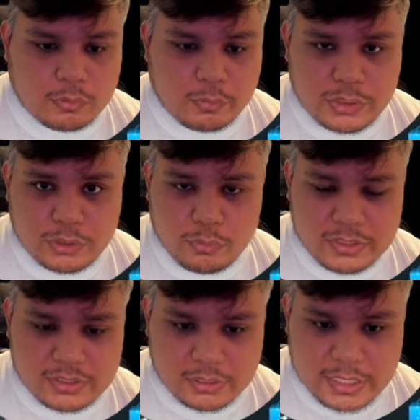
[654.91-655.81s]
What you do
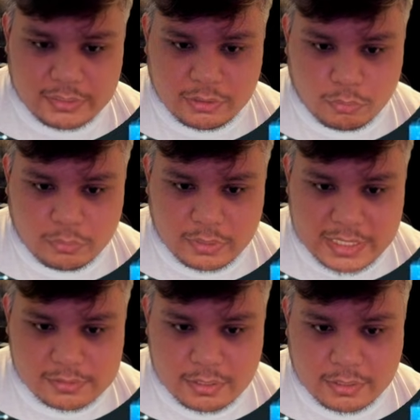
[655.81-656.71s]
is select the whole
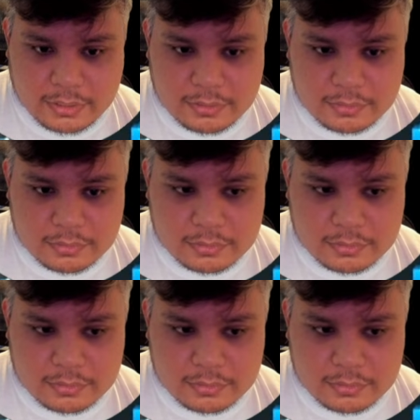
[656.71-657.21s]
last line